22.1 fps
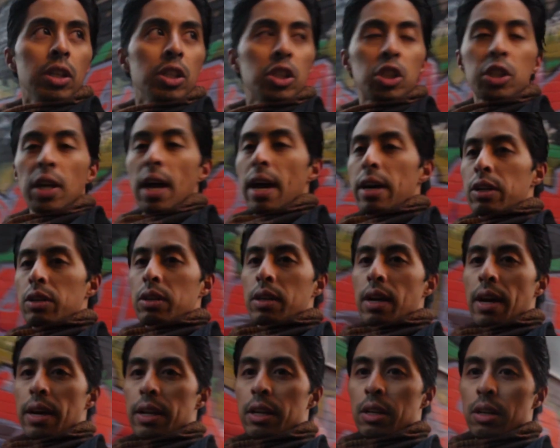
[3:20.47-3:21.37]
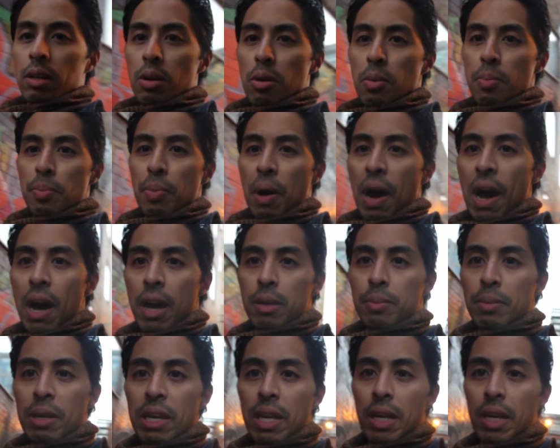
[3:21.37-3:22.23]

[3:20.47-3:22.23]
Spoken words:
chatter kind of behind me